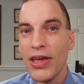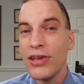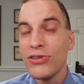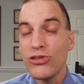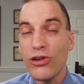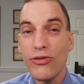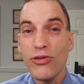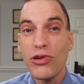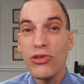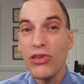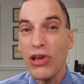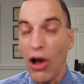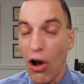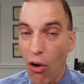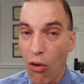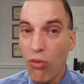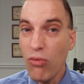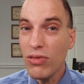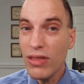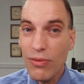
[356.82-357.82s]
So if you're the
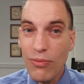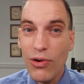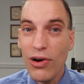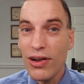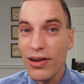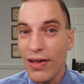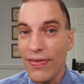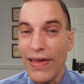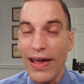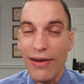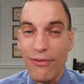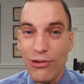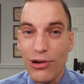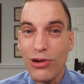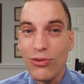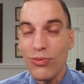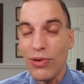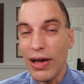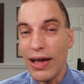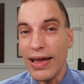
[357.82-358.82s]
only one on that
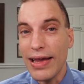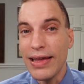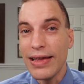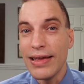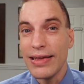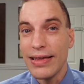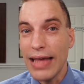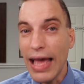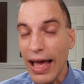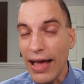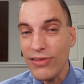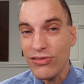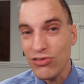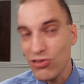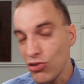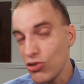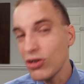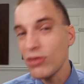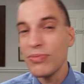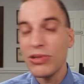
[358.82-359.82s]
roadway, yes,
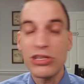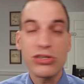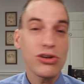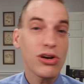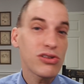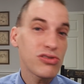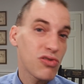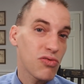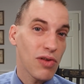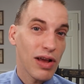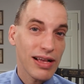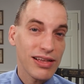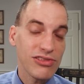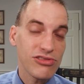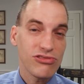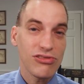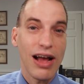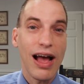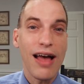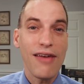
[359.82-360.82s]
you can be charged with reckless
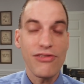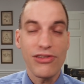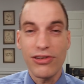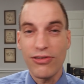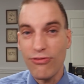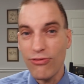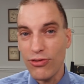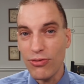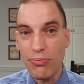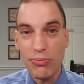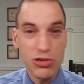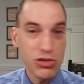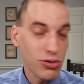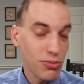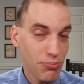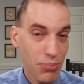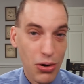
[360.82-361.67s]
driving for doing